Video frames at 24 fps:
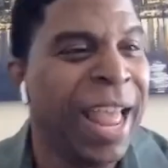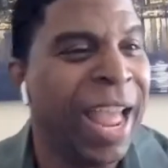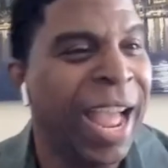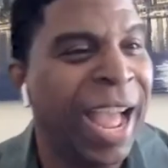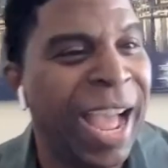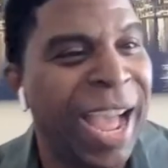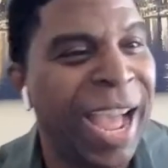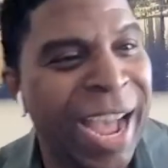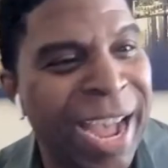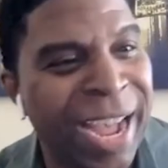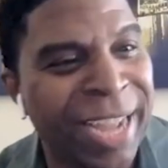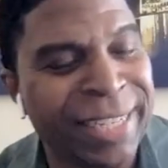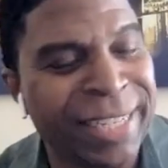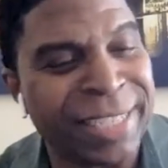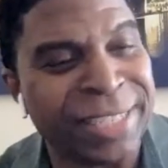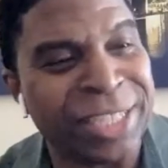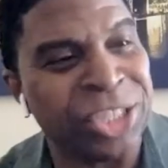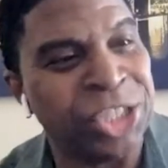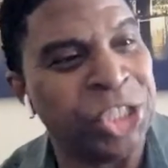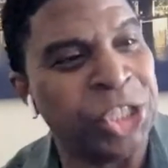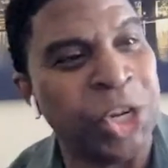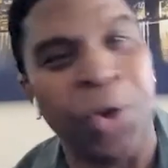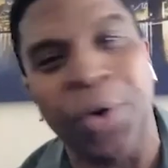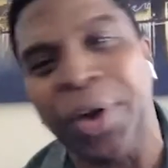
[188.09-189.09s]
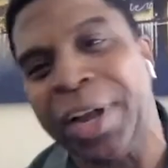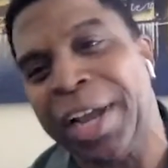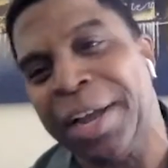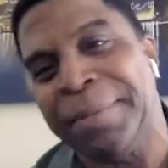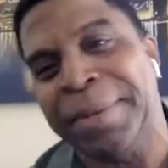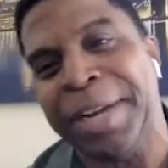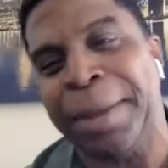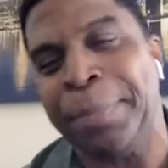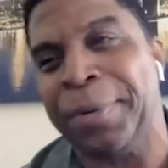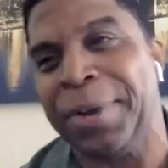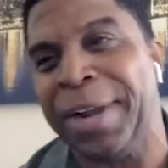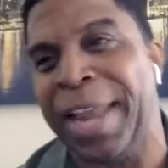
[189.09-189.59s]
Uh, there's a show
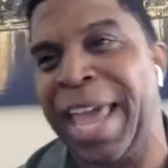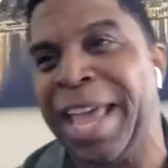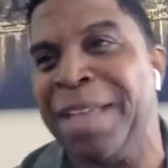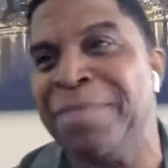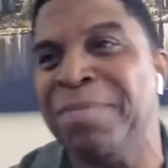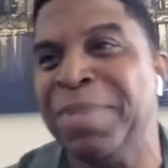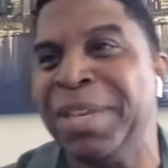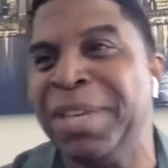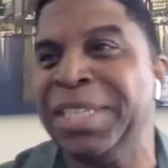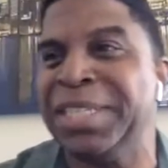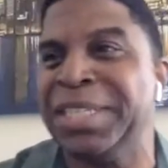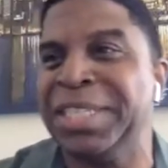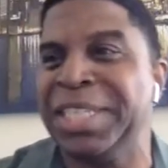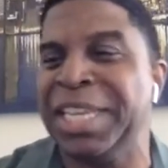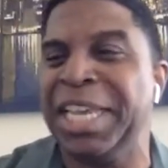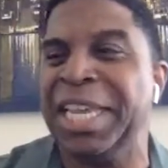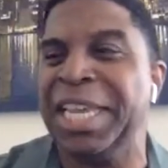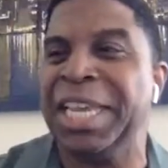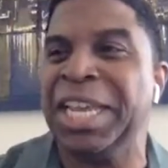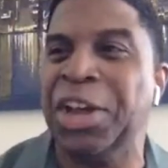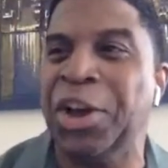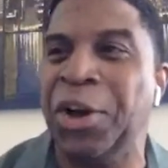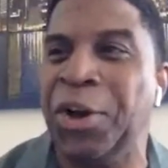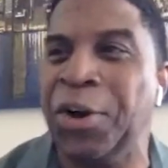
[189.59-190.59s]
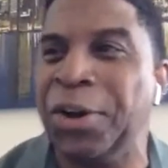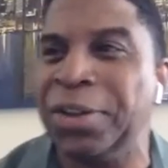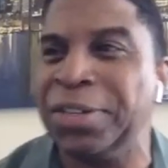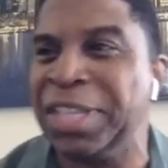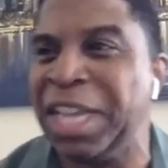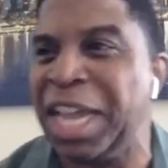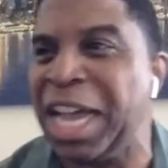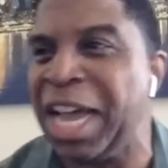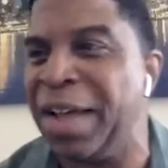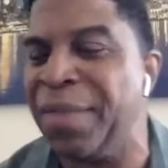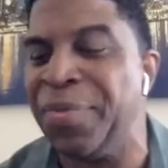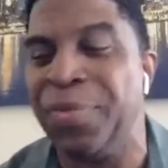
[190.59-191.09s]
coming up on N B C called
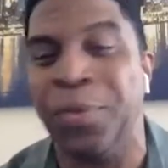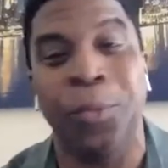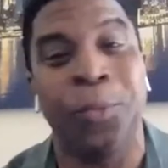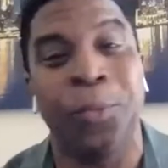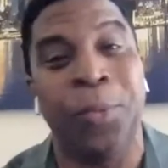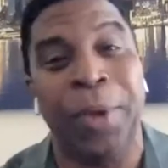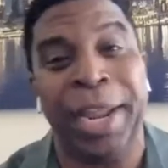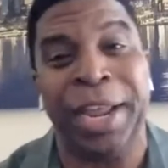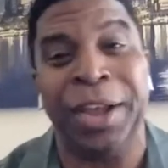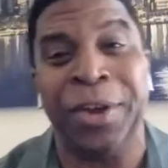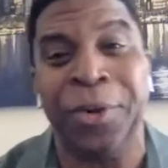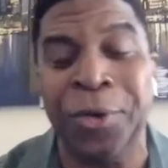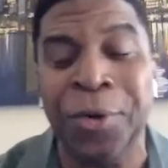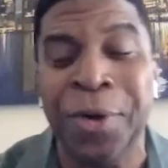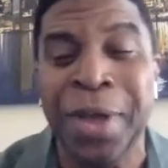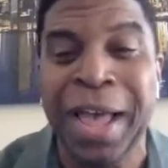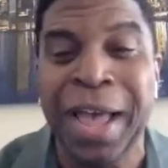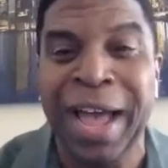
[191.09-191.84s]
uh, The Wheel.